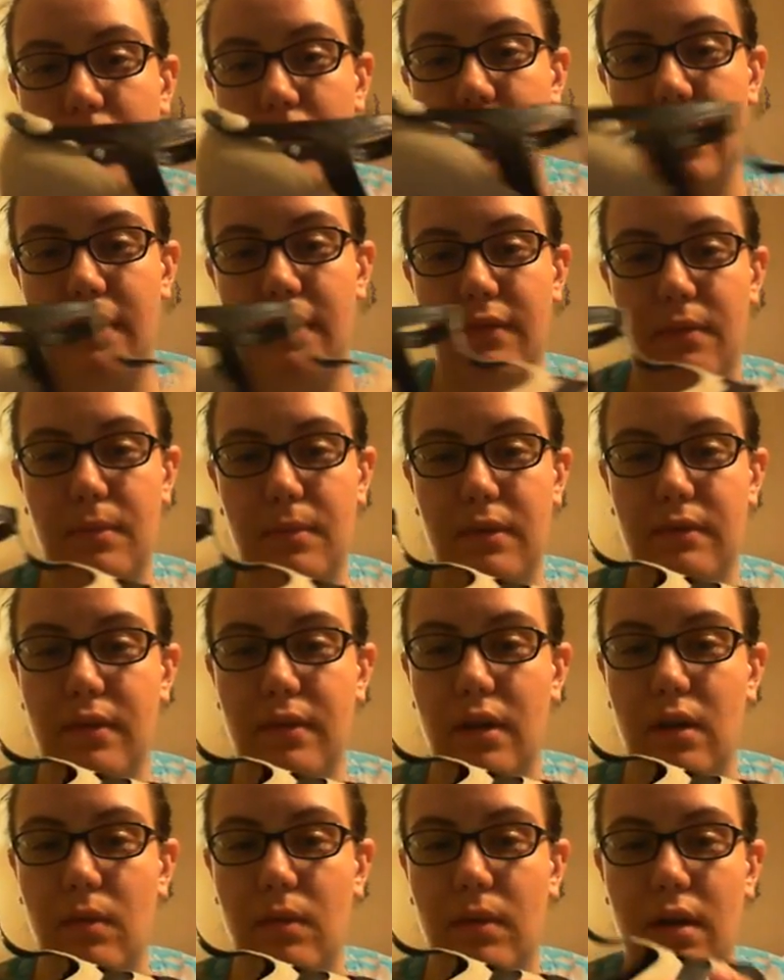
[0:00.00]
and they fit me
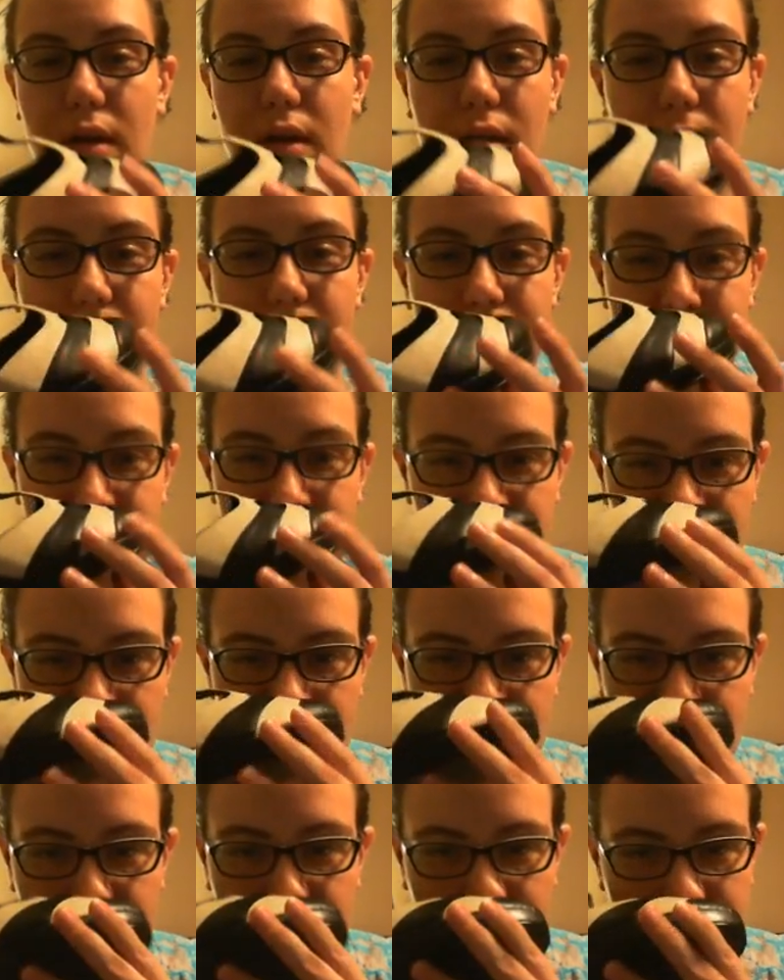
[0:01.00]
very well, and
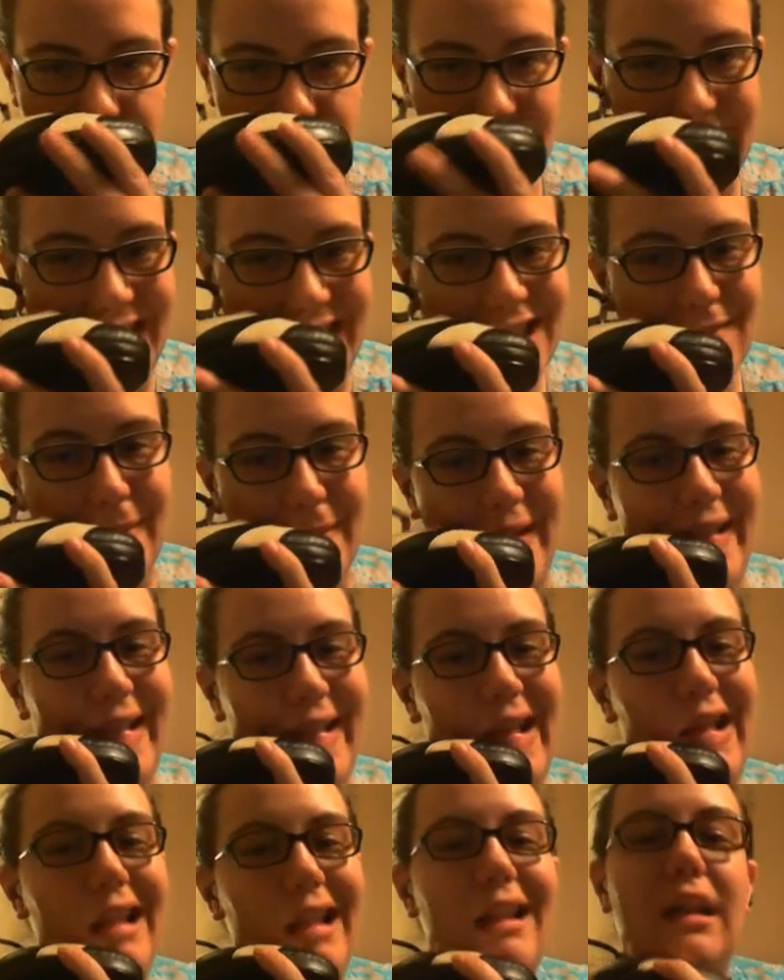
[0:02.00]
they smell
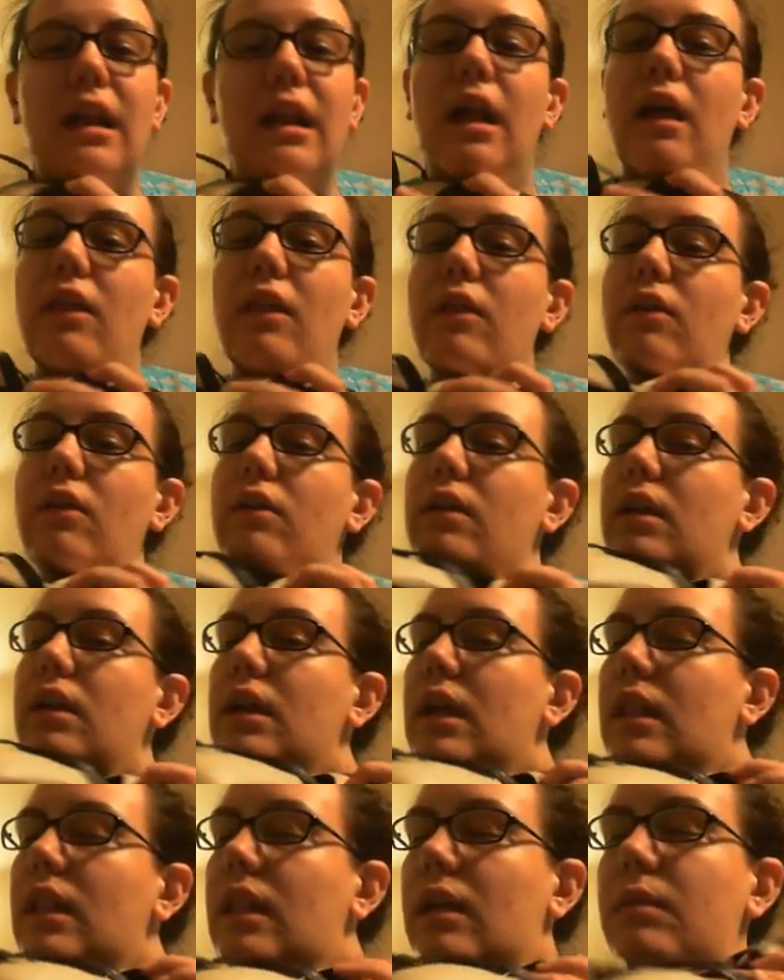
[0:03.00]
all leathery
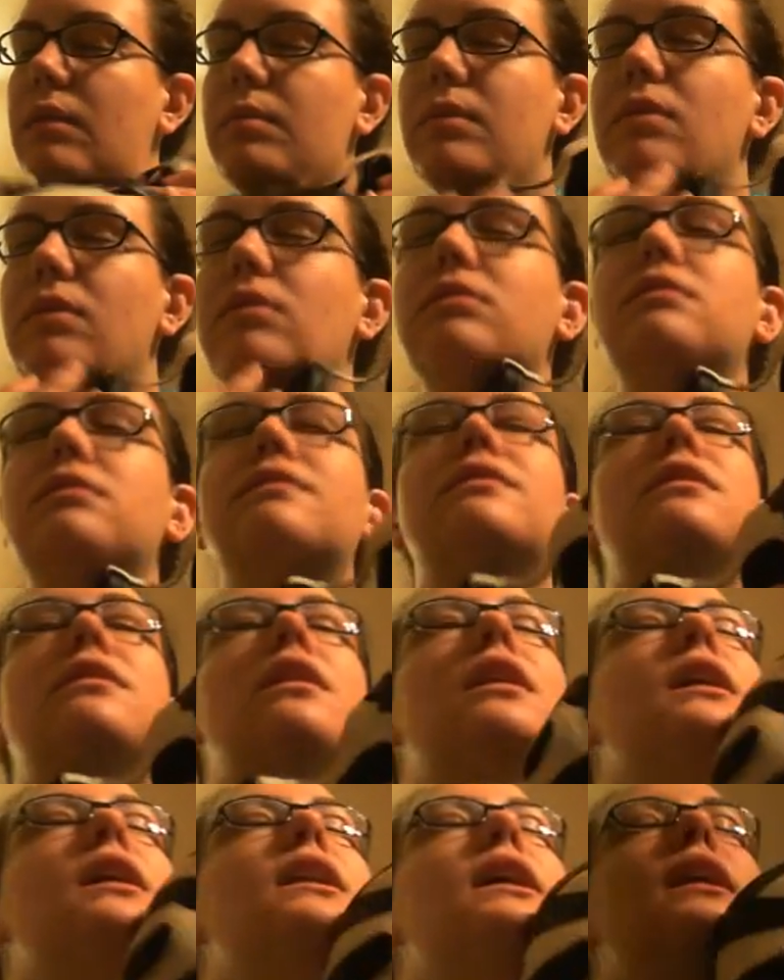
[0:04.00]
and they're beautiful
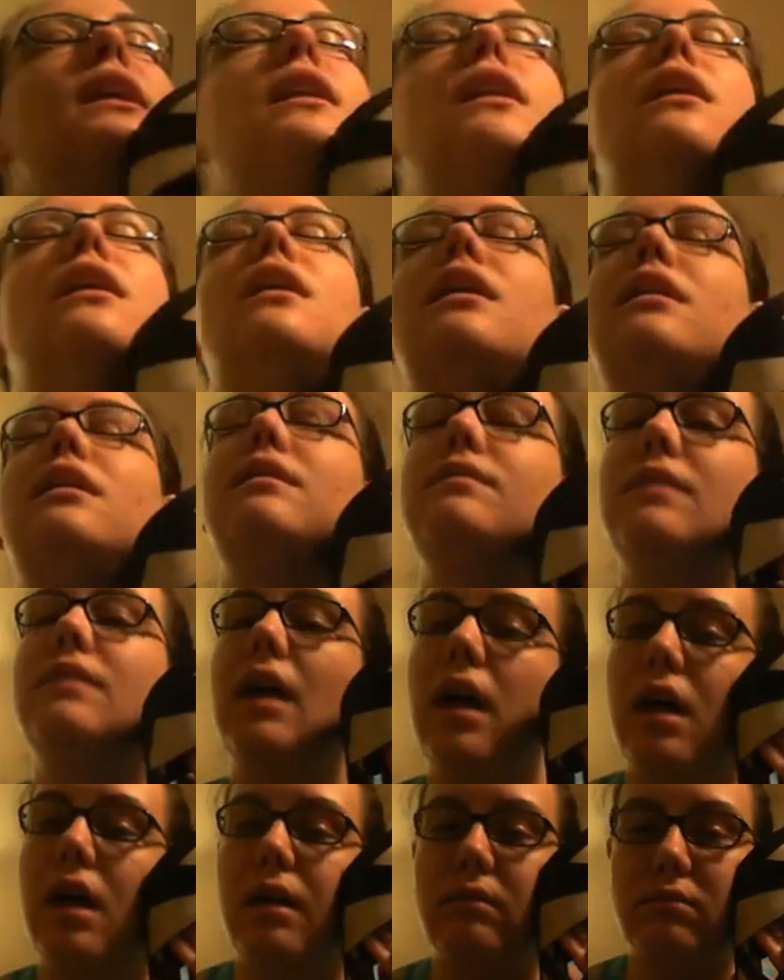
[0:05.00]
and I love
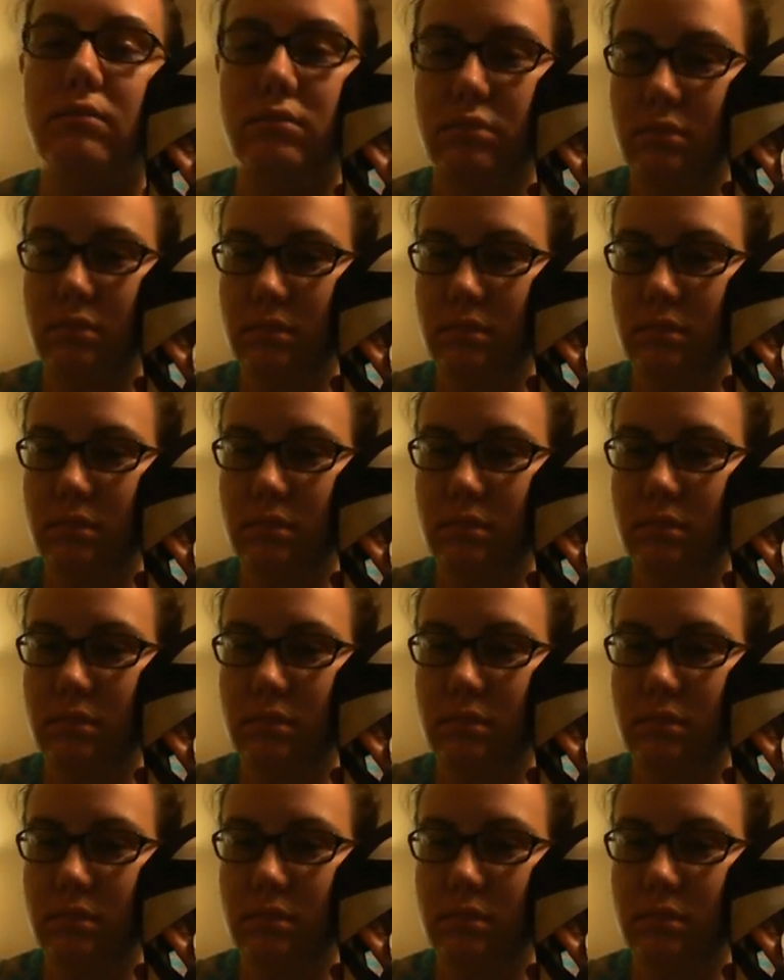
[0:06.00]
them.